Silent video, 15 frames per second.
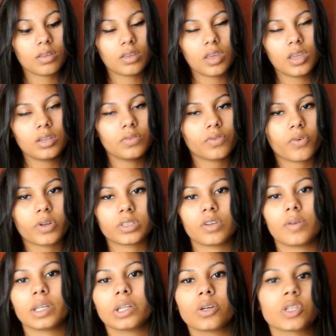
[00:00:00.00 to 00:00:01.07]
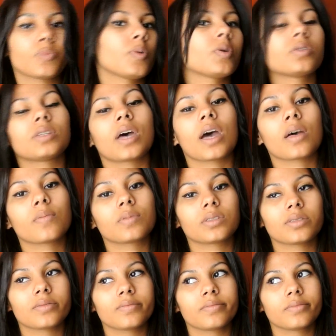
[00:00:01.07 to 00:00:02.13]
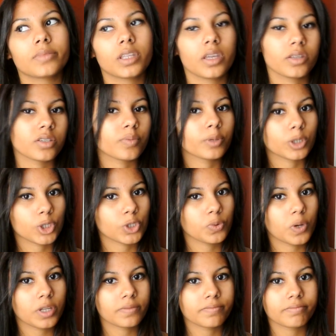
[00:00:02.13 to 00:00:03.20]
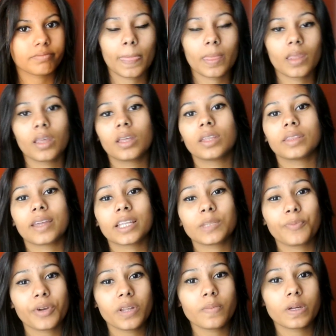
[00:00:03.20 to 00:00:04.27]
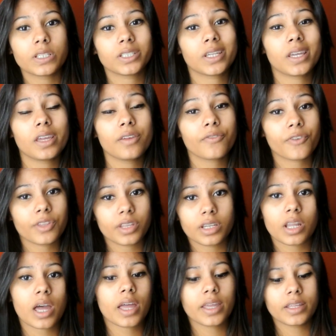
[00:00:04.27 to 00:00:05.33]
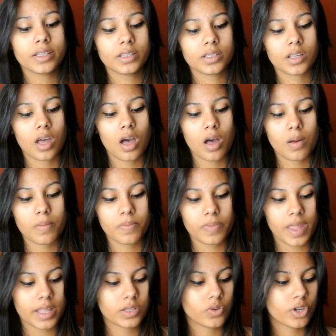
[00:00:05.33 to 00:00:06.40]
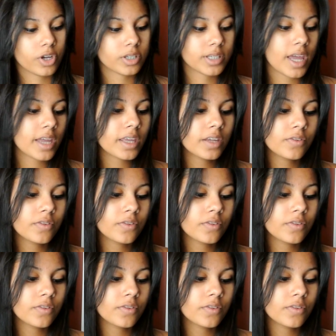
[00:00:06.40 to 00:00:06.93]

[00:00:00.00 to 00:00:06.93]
And of course everybody knows pull tabs, easy to put your shoe on. That's pretty much it for the 9s. That's all your tech